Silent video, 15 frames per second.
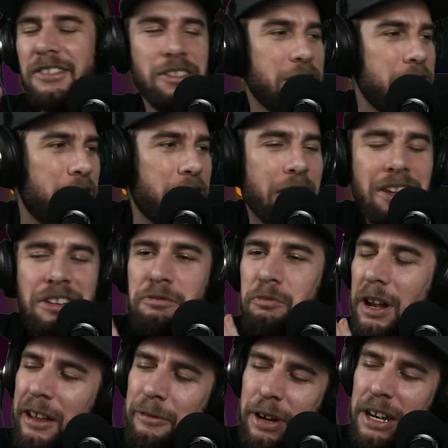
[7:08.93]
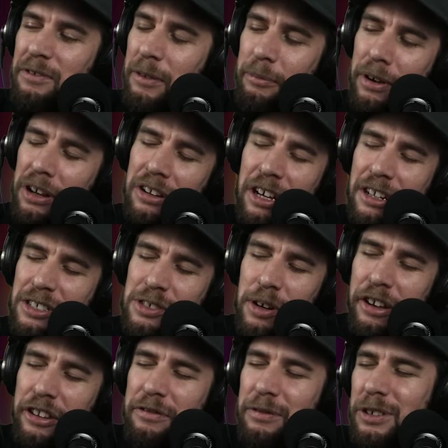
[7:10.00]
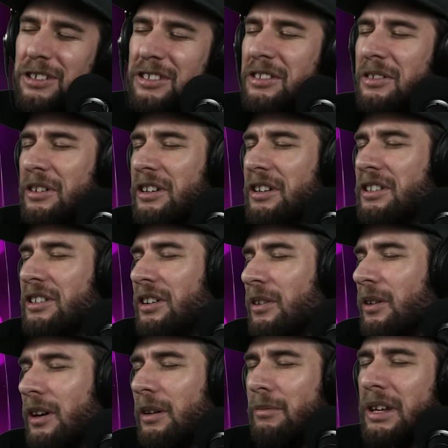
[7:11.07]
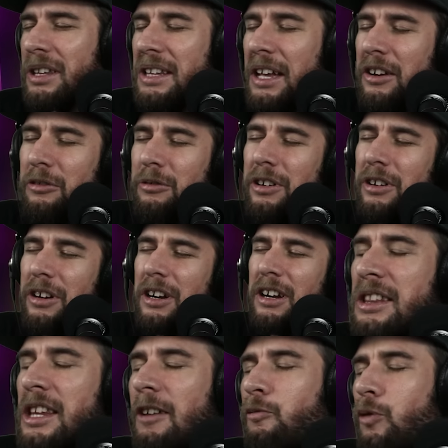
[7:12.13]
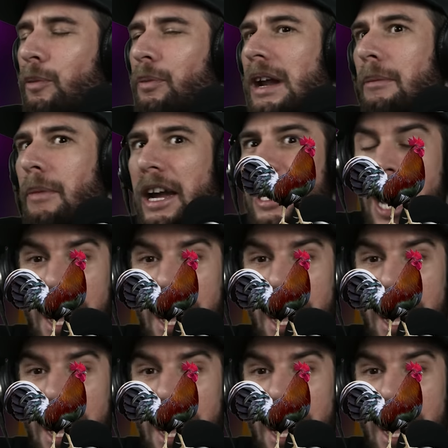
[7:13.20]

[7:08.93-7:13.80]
You know, and while I'm waiting for Melodyne transfers or you know a mixdown to render, instead of whipping out my,